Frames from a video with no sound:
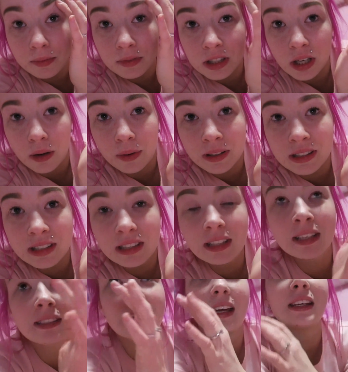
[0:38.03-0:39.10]
So
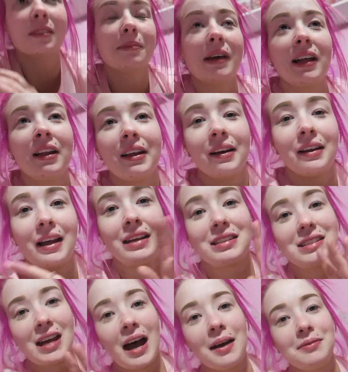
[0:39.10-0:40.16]
it takes me a little
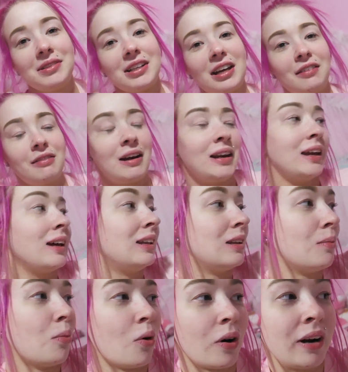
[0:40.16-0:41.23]
less time to get ready in
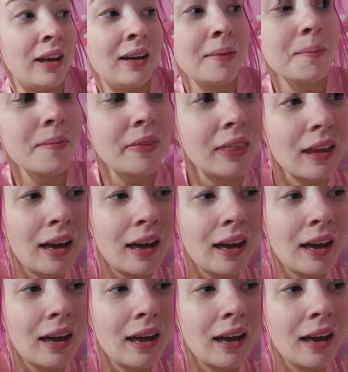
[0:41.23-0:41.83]
the morning.